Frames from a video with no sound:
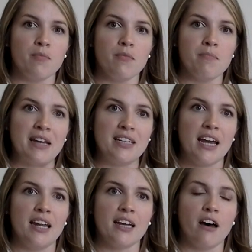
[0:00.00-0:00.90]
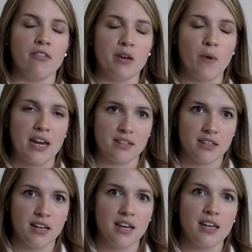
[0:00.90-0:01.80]
maintaining a healthy weight,
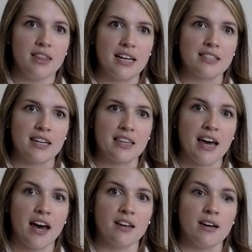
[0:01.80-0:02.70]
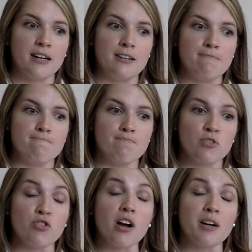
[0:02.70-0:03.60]
things like that.
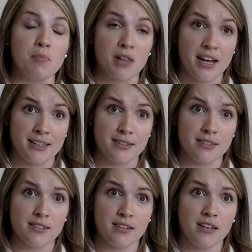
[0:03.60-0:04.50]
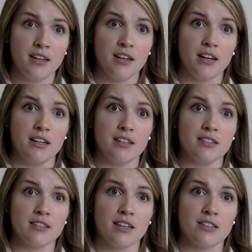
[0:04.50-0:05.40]
Drug compliance
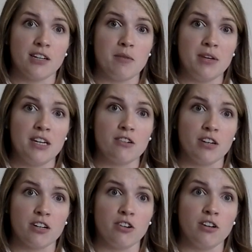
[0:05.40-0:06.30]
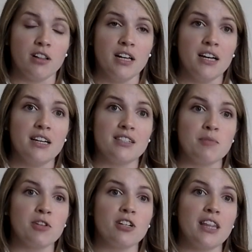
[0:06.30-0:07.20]
is going to be critical.
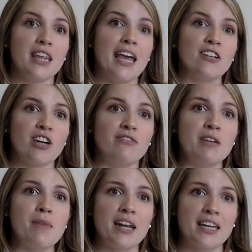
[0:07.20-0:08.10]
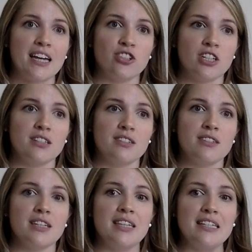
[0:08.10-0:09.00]
Similar to the HIV medications,
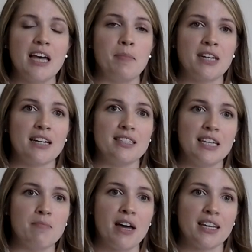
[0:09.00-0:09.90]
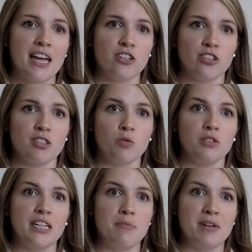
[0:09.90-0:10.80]
these hepatitis C medications will
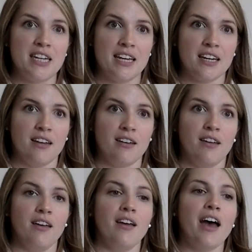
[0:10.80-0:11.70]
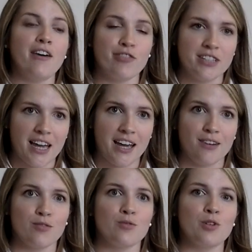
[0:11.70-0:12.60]
need to be taken every day,
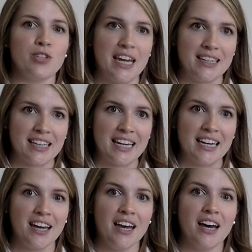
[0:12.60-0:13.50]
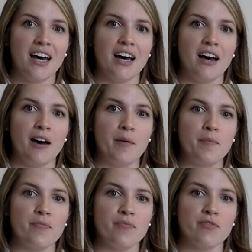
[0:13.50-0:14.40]
routinely,
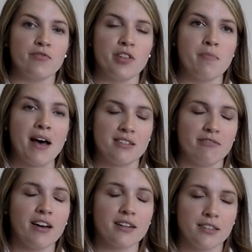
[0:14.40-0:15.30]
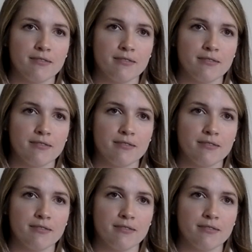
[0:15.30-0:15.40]
for the best effect.